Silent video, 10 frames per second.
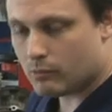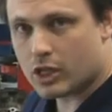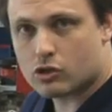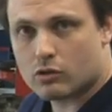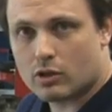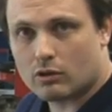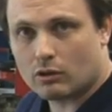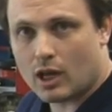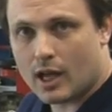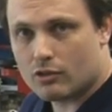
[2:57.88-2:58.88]
make sure that the
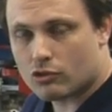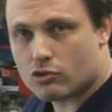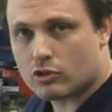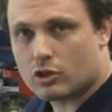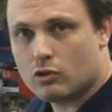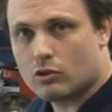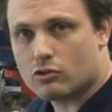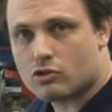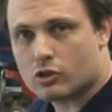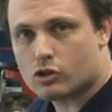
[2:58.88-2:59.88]
lines are secured in
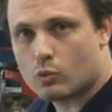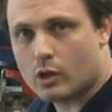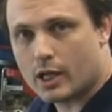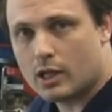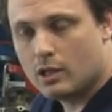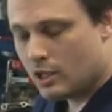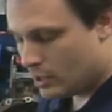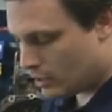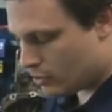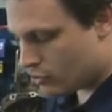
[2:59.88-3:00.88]
such a way
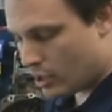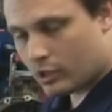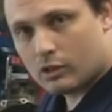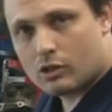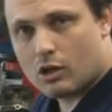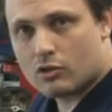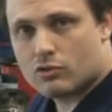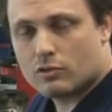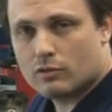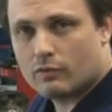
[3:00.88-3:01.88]
that it's not going to
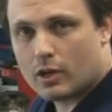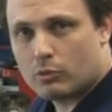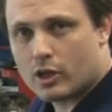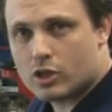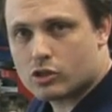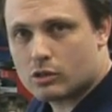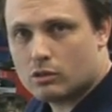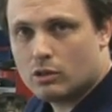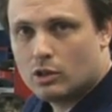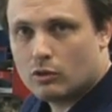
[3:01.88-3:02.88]
cause vibration
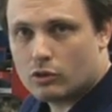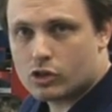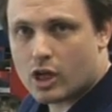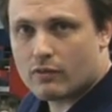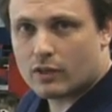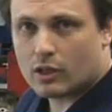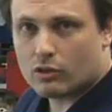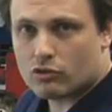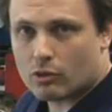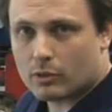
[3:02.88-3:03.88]
or chafing on
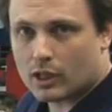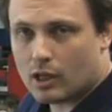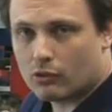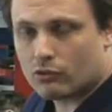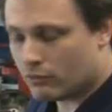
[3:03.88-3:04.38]
something else in